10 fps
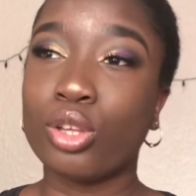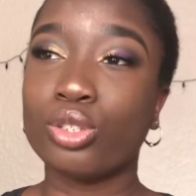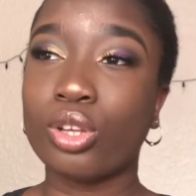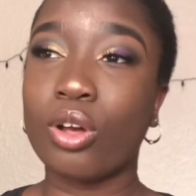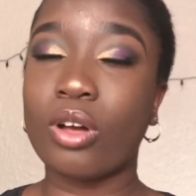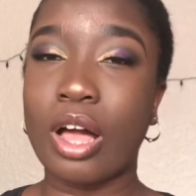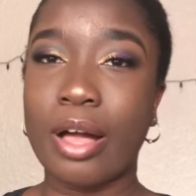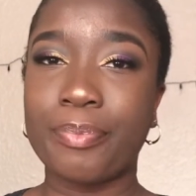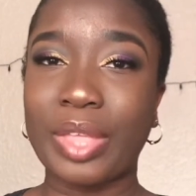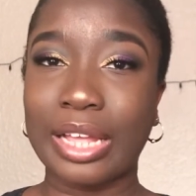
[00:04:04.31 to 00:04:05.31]
So
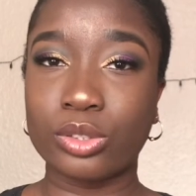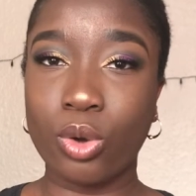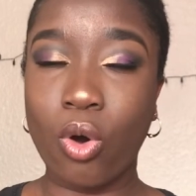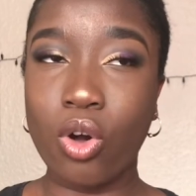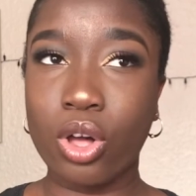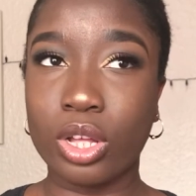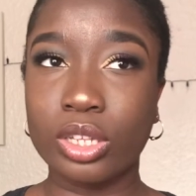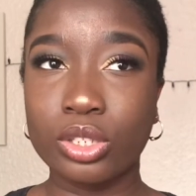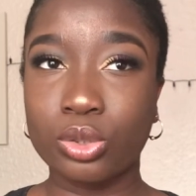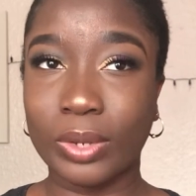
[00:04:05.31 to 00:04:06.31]
at August